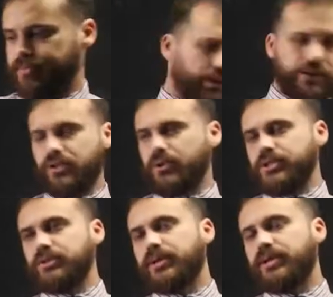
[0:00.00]
So the
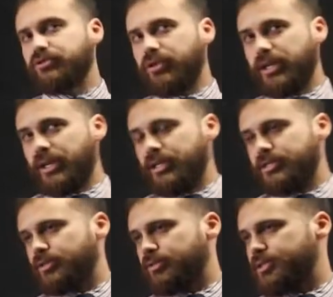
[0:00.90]
question we're going to try to
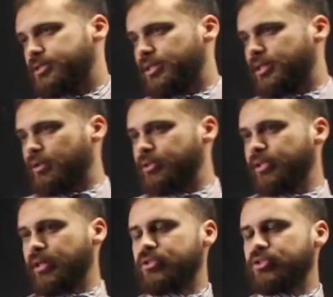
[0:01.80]
answer is
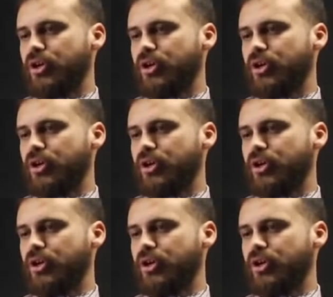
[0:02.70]
calculate the